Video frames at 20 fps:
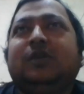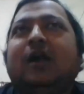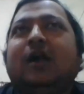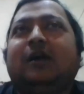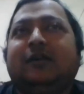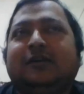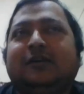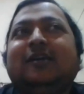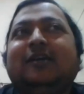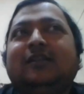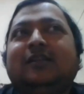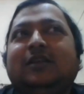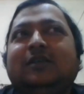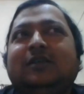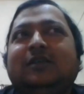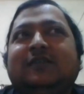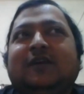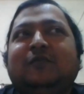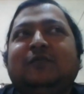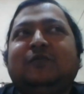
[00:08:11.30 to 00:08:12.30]
yeah.
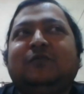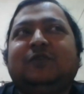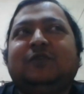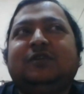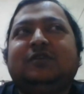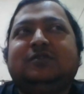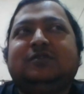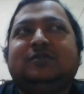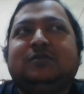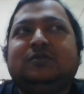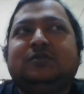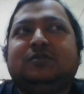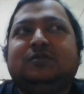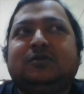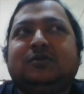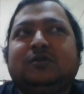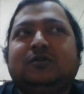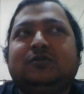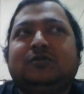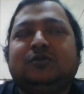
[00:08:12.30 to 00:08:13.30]
There's some were
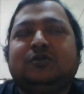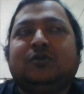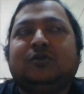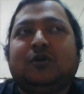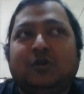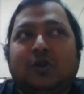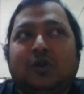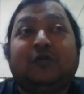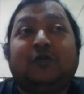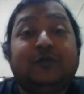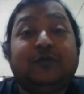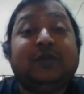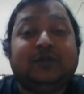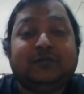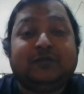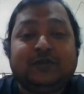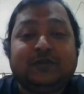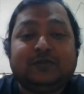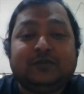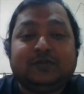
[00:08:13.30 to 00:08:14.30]
so-called offbeat
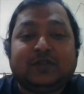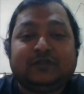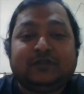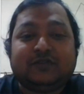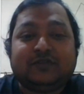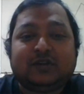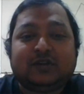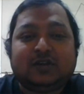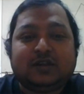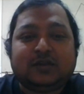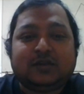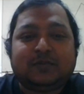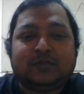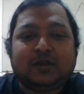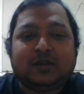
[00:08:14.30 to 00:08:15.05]
films, definitely,